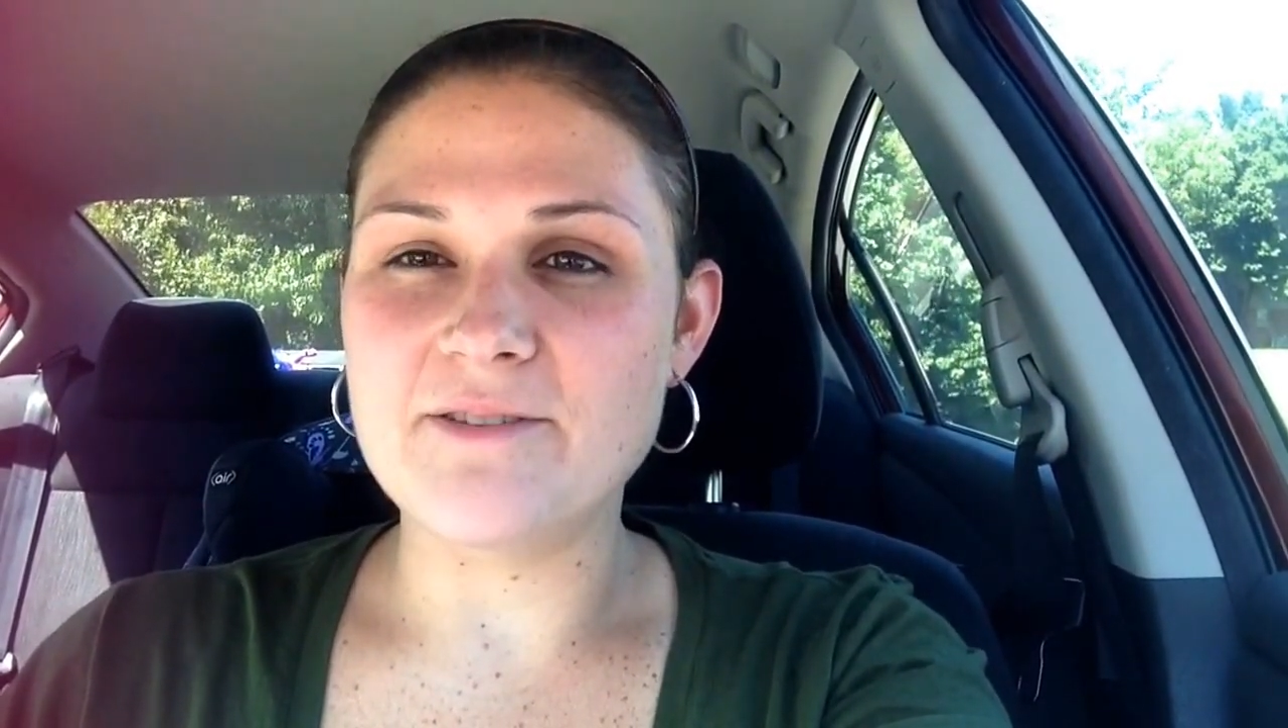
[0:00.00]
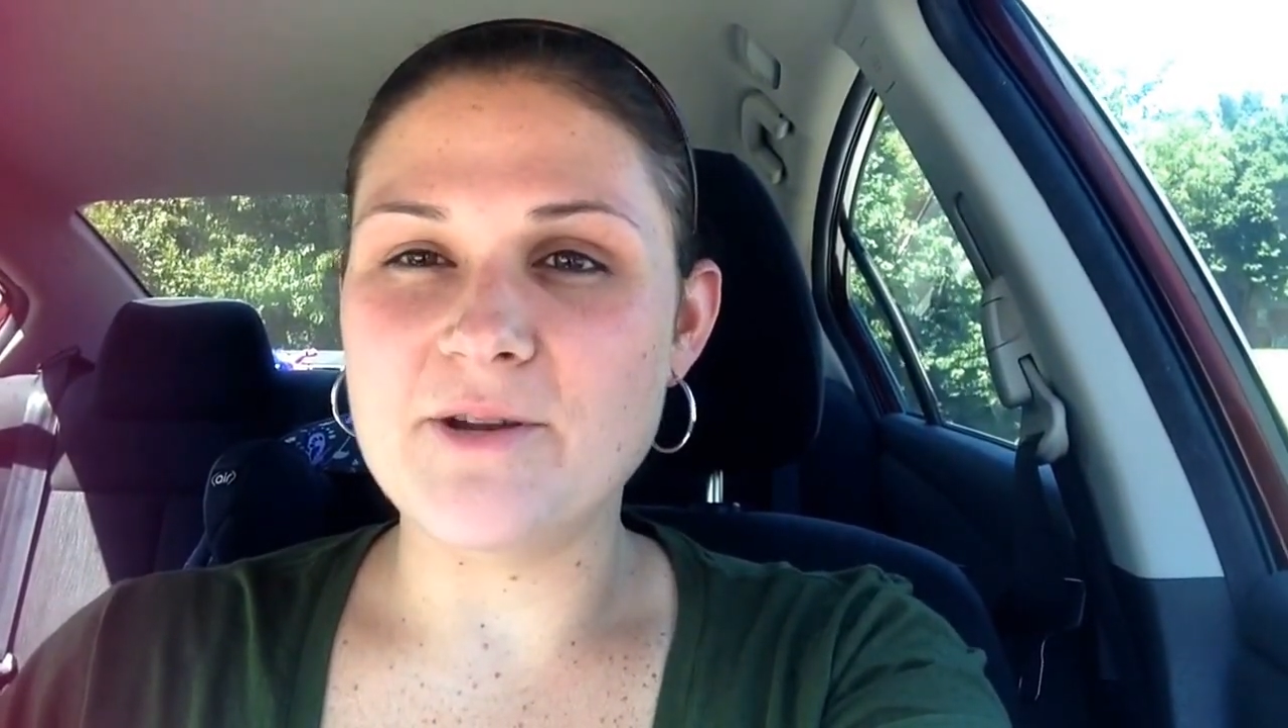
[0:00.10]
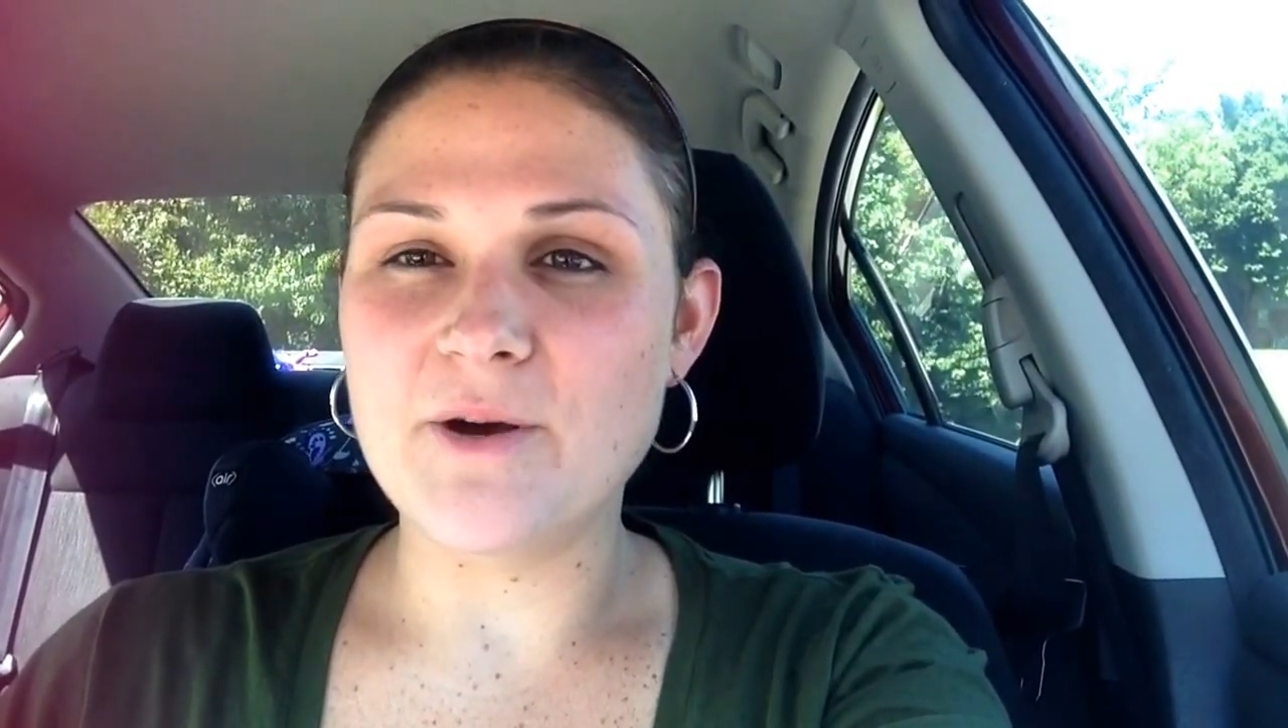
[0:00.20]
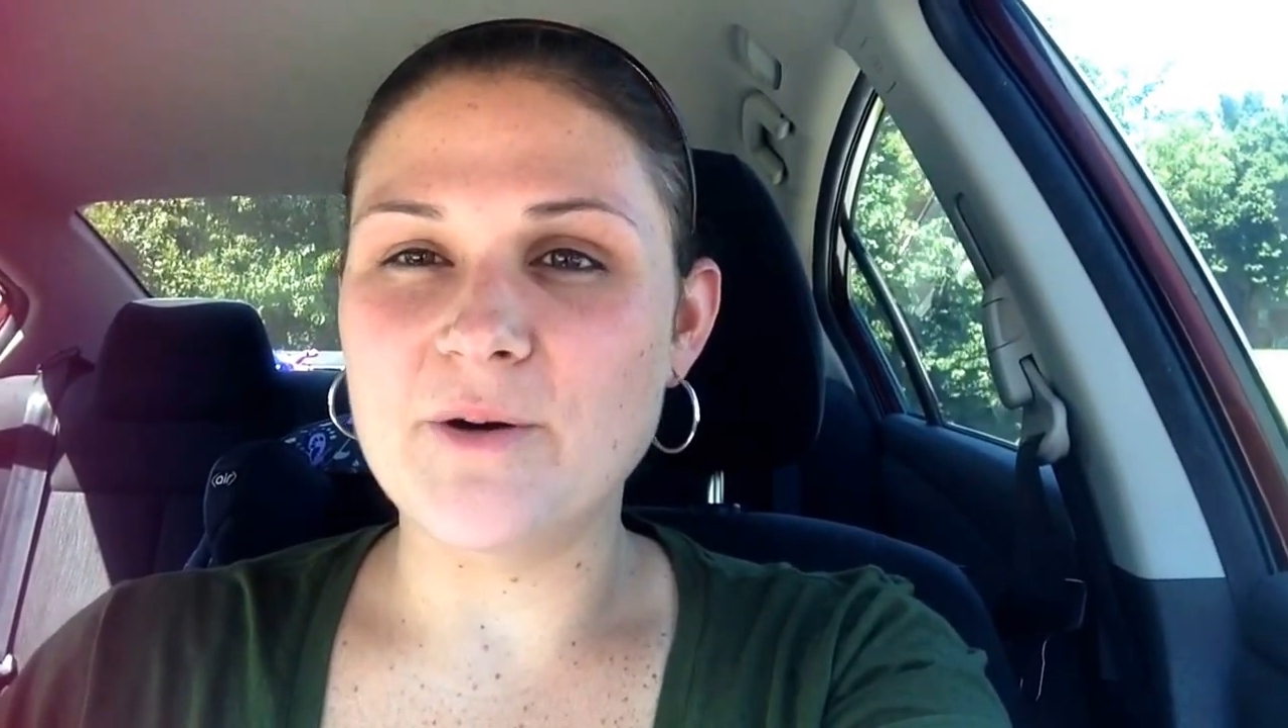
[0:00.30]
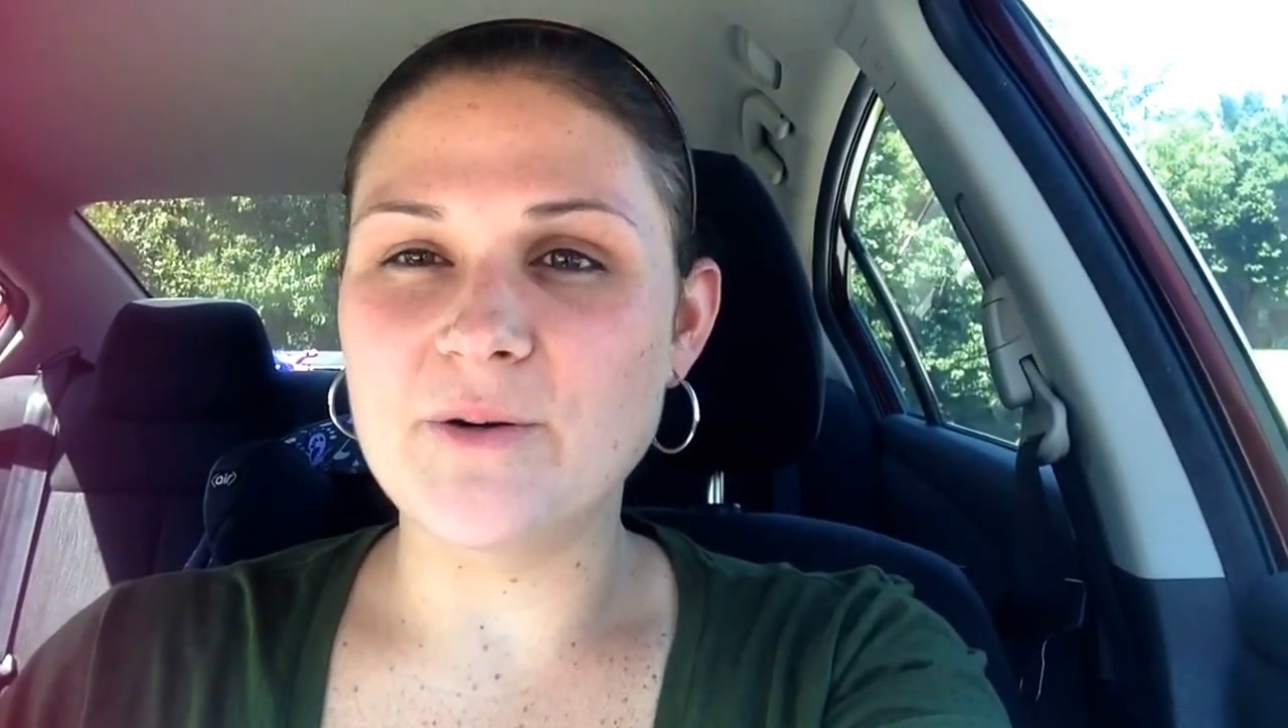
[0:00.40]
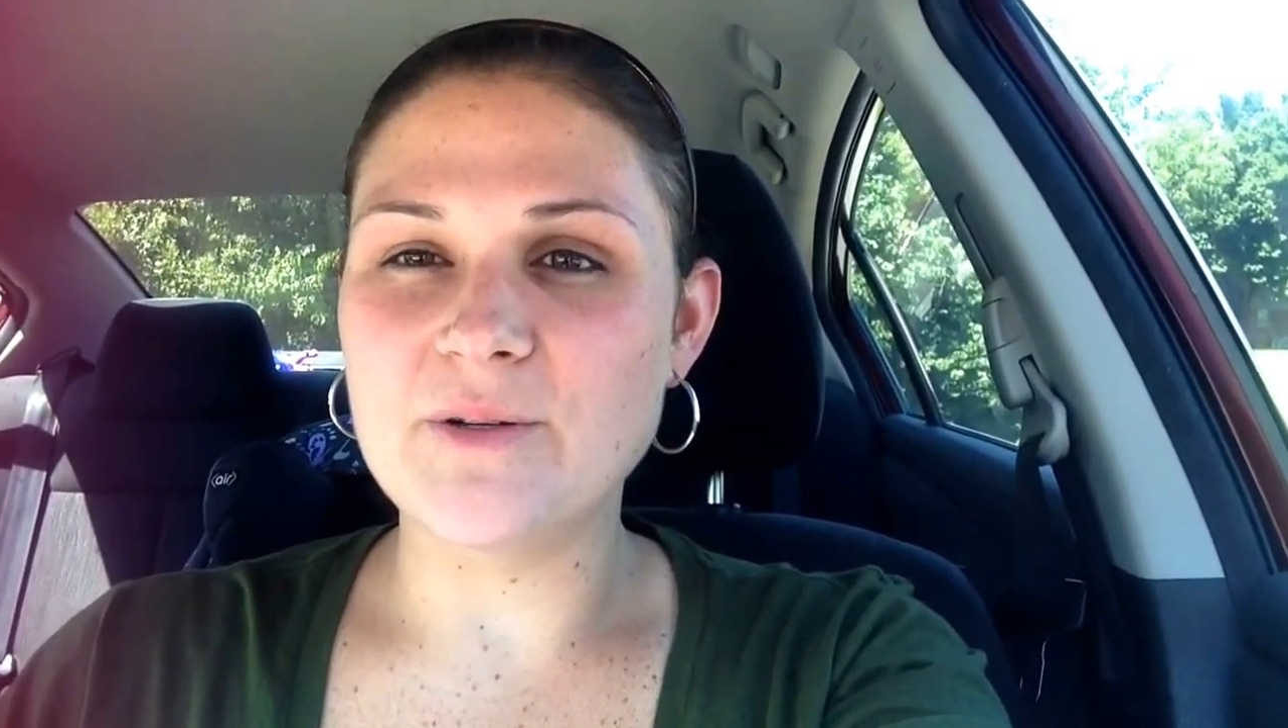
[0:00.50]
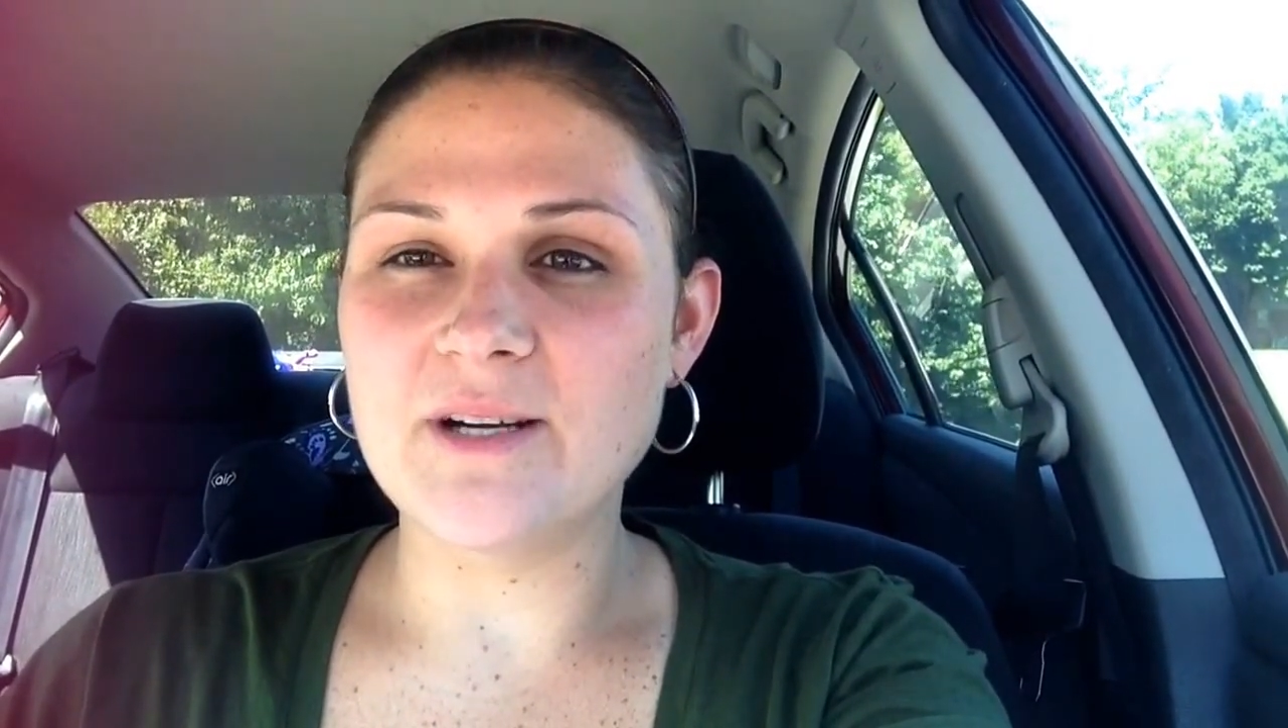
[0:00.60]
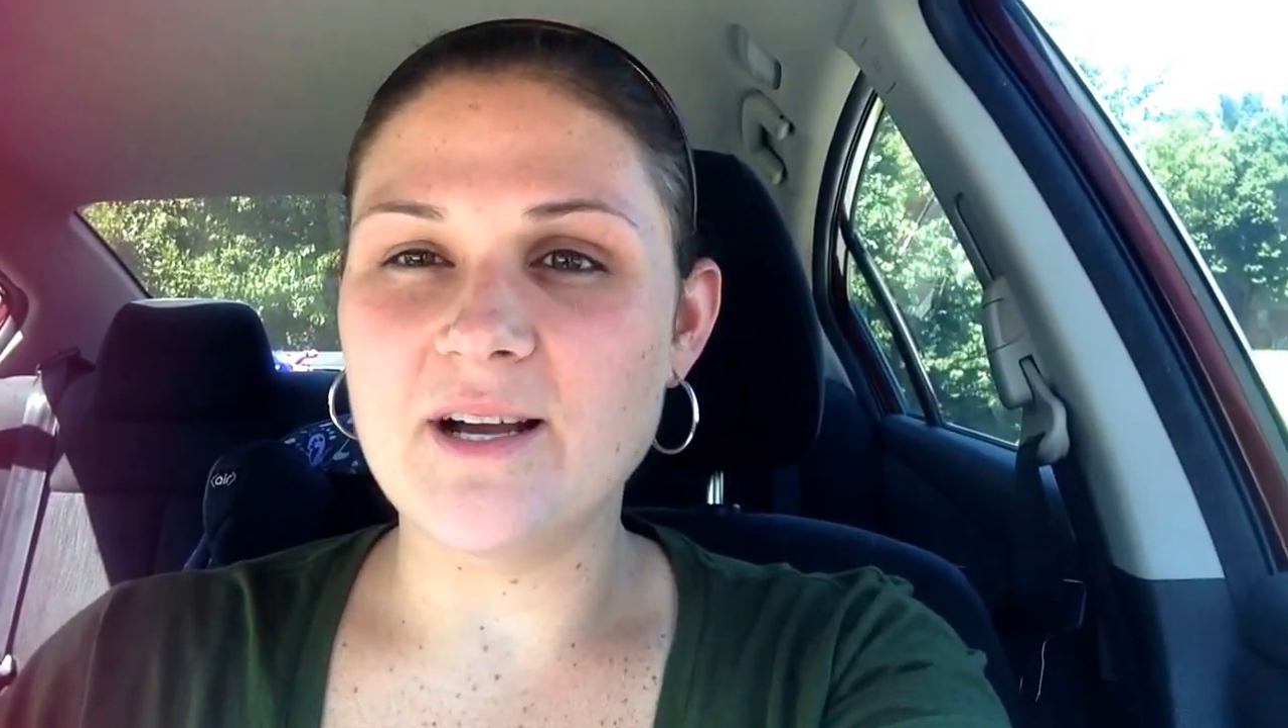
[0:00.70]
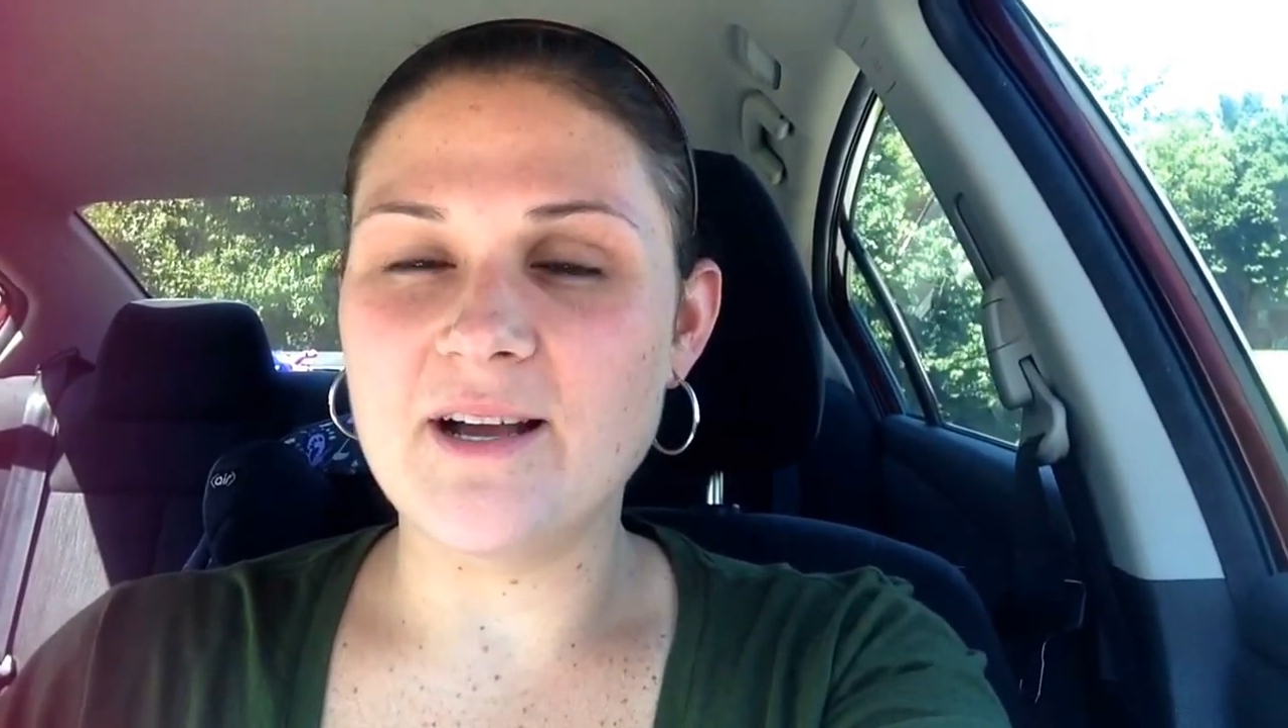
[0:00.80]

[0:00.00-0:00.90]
no